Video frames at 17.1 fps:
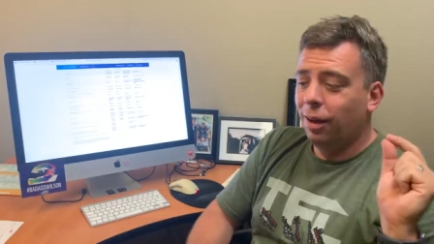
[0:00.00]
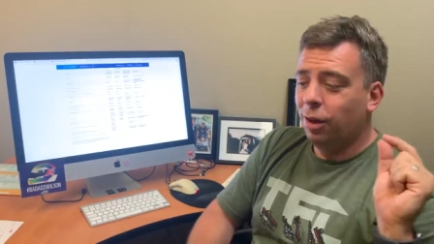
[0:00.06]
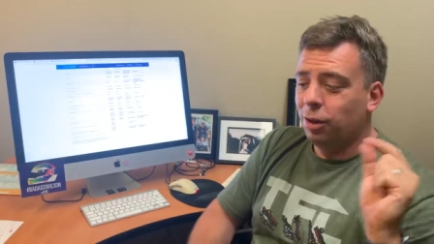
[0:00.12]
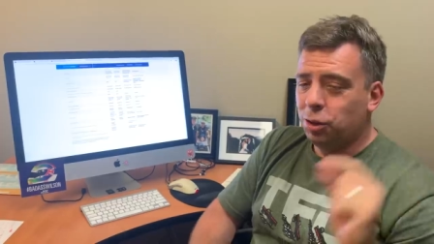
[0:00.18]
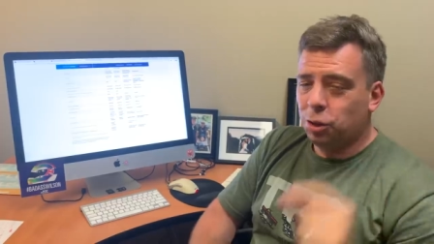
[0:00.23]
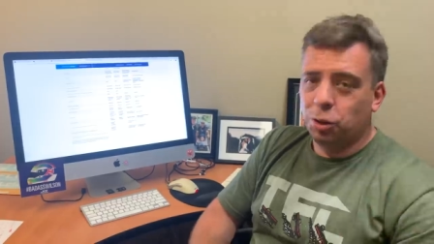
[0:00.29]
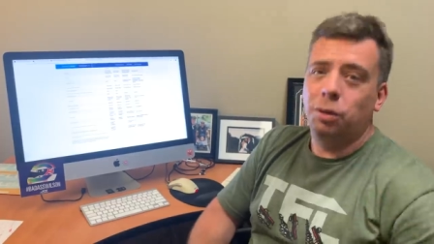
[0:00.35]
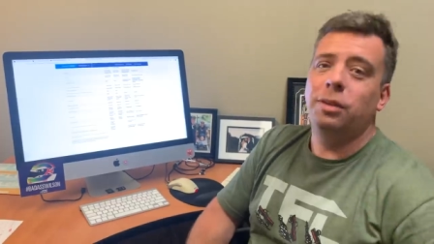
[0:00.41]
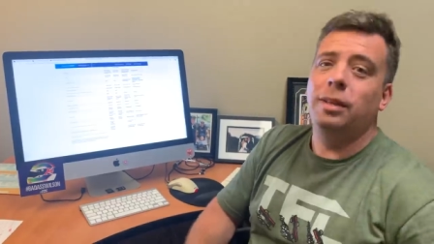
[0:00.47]

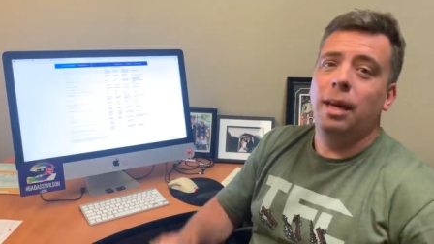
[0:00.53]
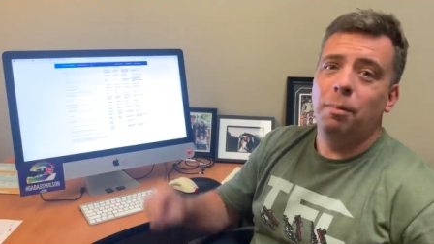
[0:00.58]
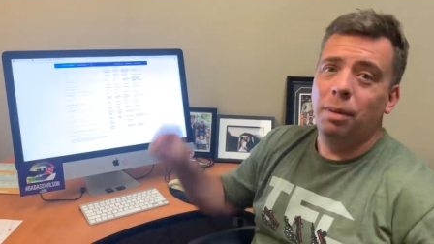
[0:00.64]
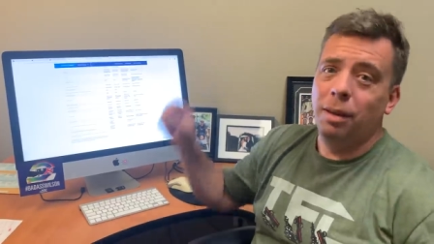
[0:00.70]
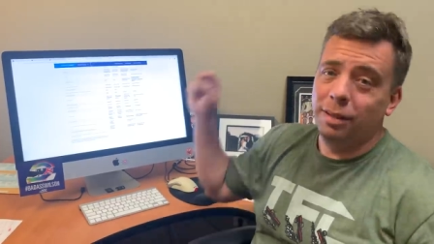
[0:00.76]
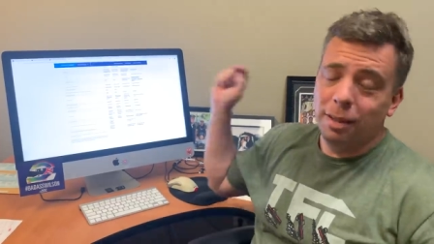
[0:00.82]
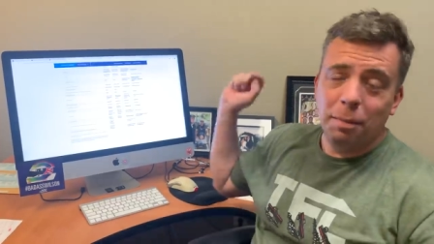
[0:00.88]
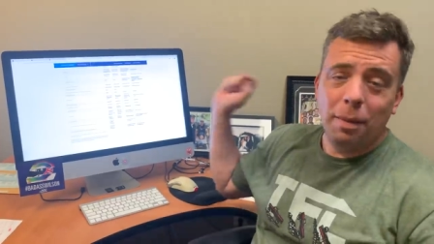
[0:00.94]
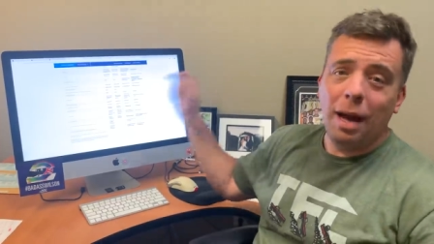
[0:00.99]
Should they
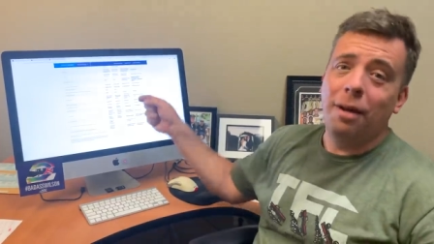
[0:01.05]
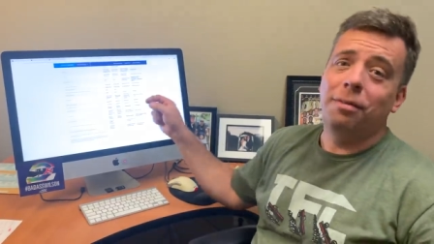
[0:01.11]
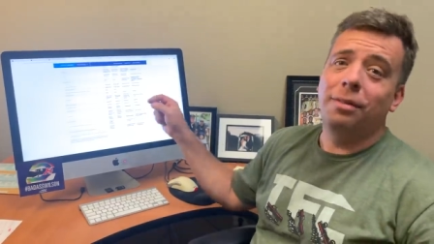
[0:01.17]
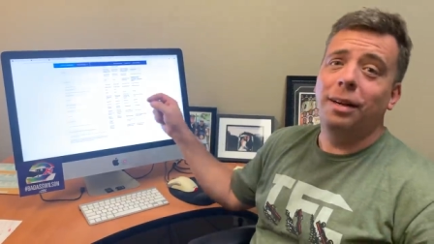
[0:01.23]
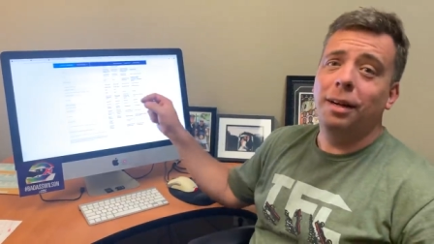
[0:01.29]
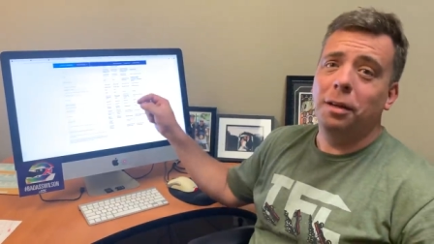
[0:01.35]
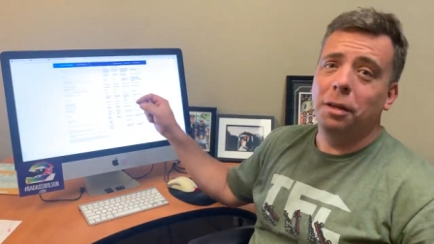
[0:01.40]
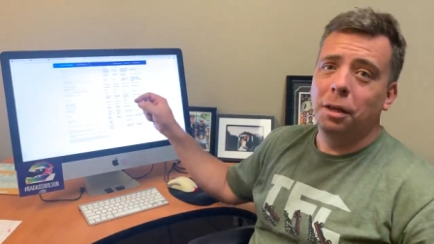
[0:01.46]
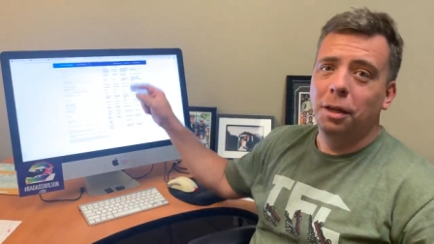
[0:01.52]
build the
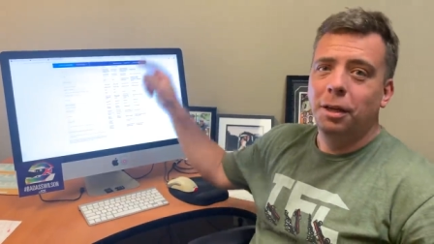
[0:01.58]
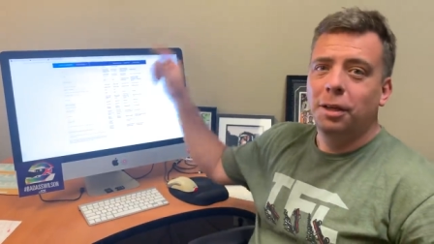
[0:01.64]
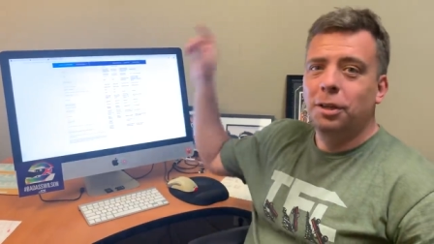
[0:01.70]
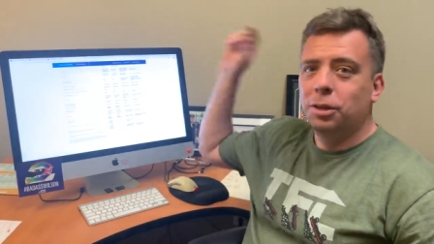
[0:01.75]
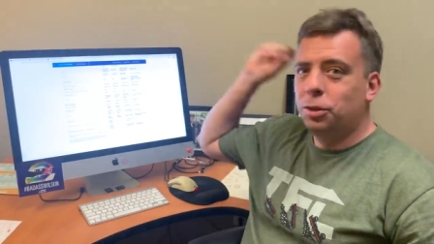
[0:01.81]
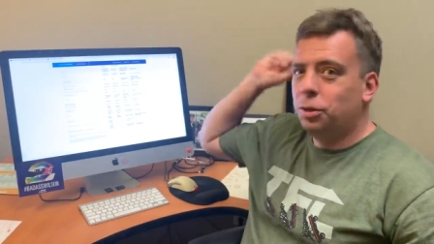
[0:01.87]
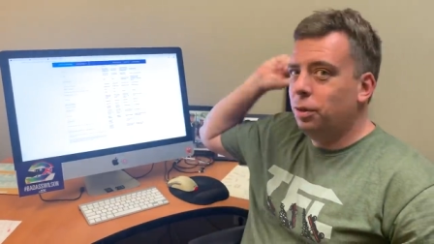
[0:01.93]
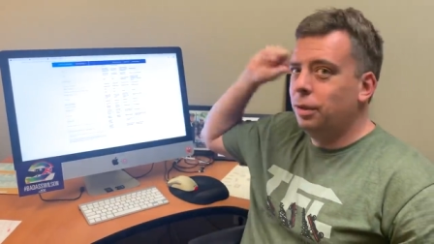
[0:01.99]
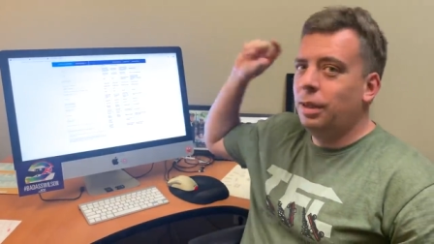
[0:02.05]
Maverick?
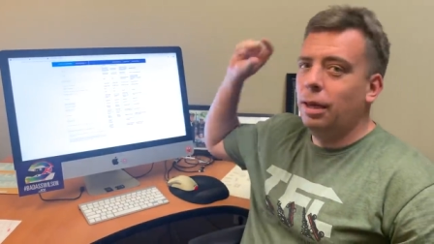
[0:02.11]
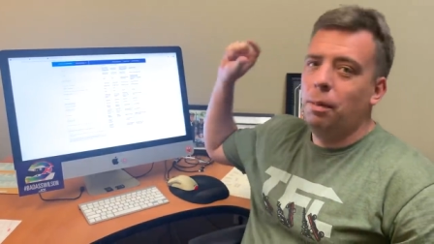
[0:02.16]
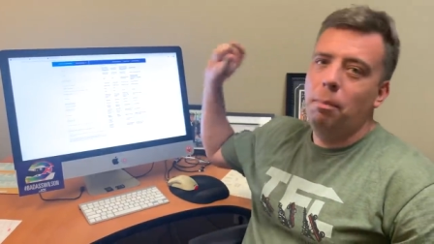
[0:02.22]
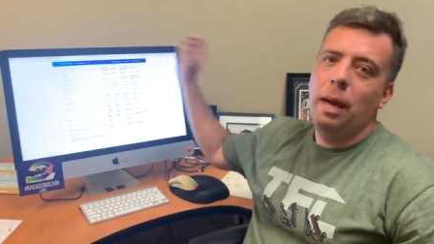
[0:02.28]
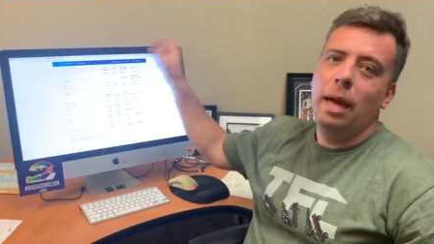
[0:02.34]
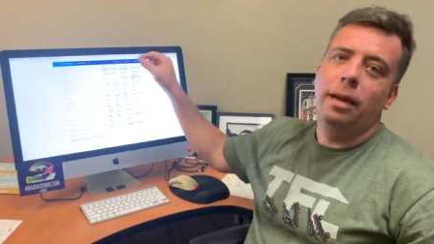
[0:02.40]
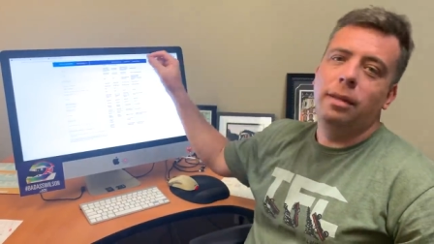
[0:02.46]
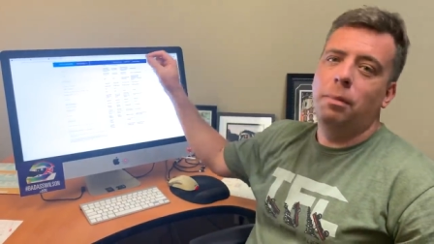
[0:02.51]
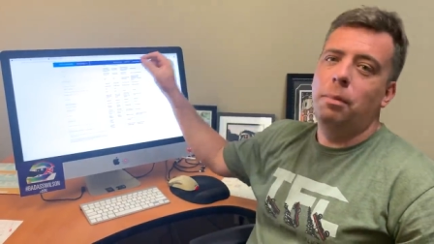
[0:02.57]
Should they
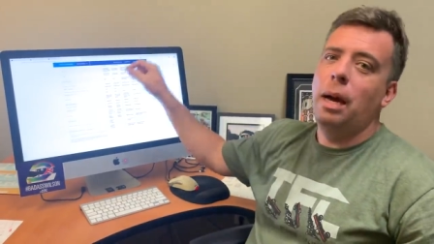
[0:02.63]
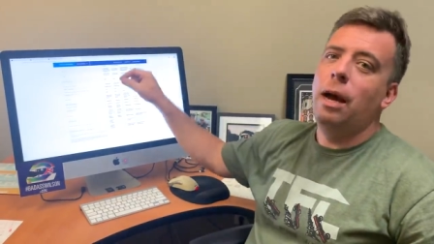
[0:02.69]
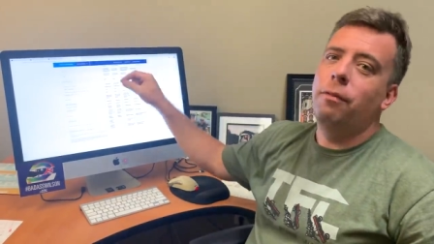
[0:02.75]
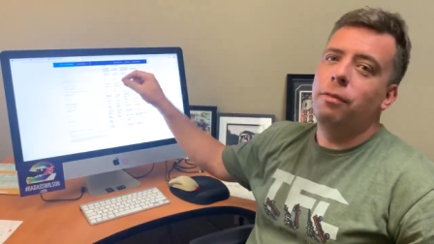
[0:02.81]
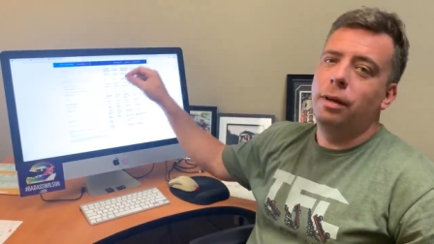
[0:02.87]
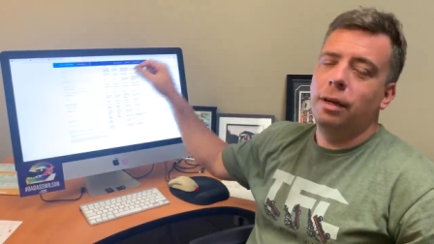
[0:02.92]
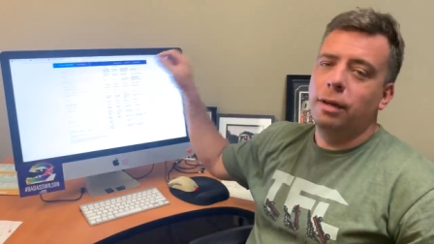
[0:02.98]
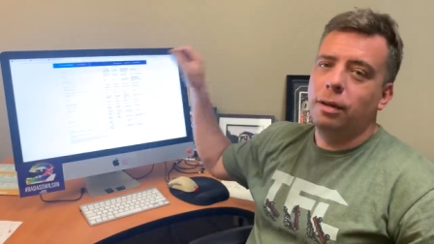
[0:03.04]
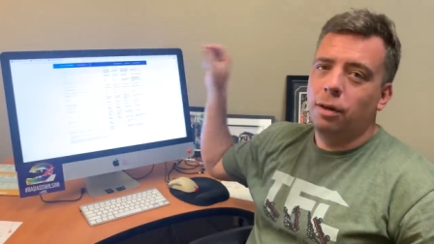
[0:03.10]
make the
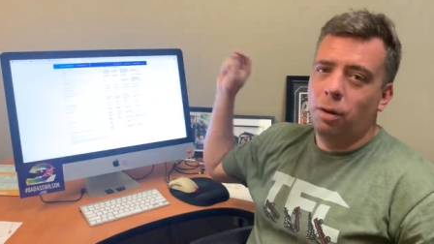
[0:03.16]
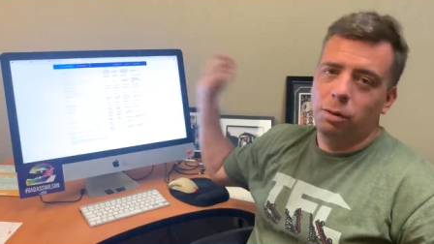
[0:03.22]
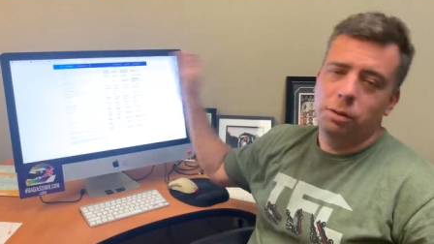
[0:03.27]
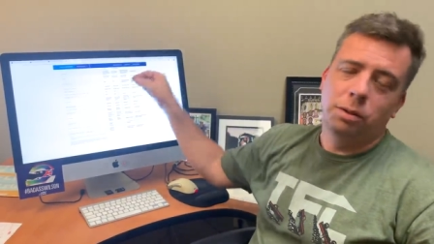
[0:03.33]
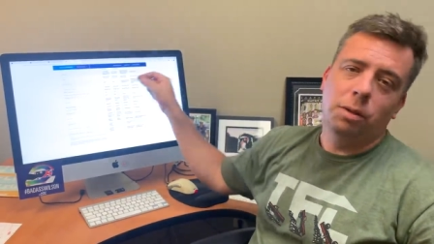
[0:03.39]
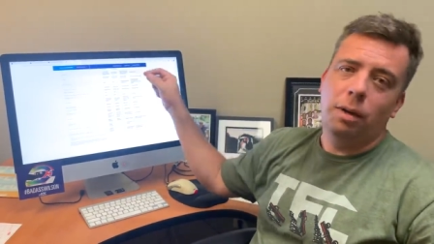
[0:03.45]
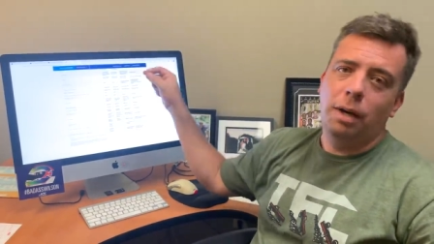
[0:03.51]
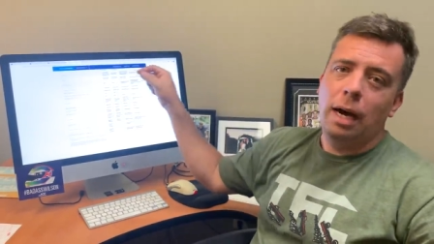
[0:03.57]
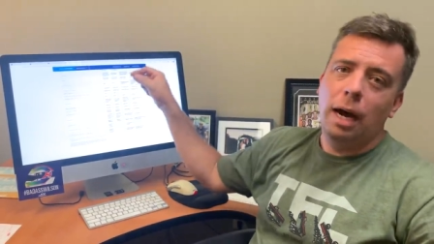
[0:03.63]
Maverick
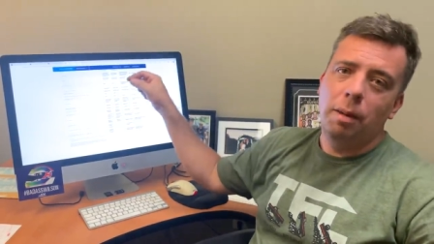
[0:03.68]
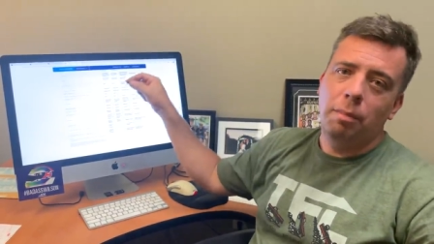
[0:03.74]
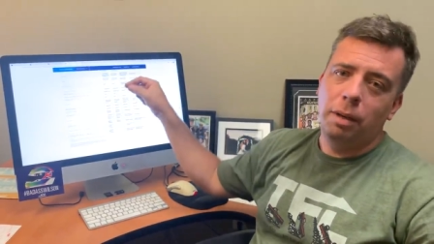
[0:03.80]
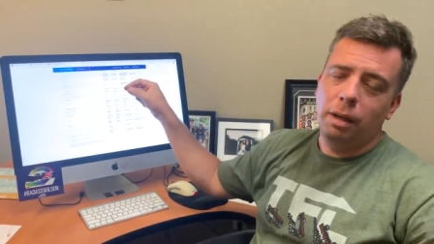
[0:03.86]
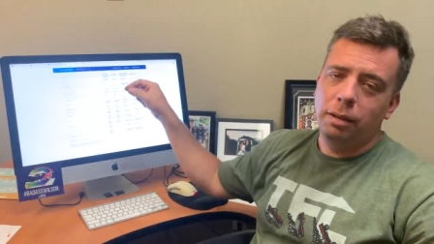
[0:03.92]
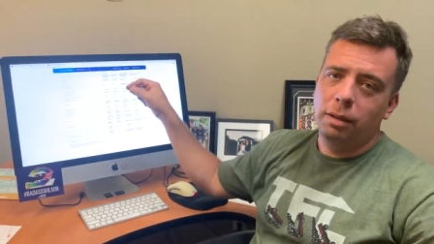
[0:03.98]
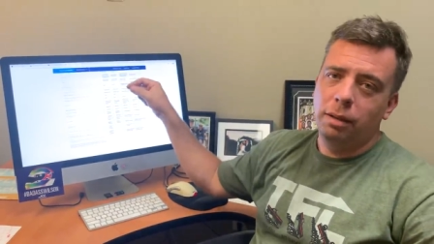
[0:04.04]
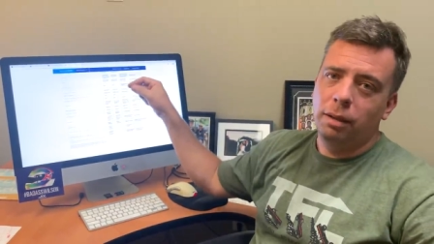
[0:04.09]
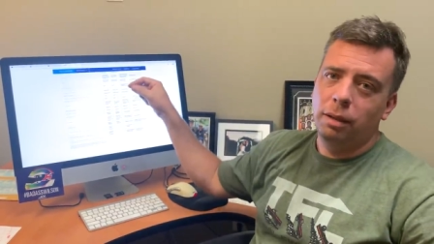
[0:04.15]
also a hybrid?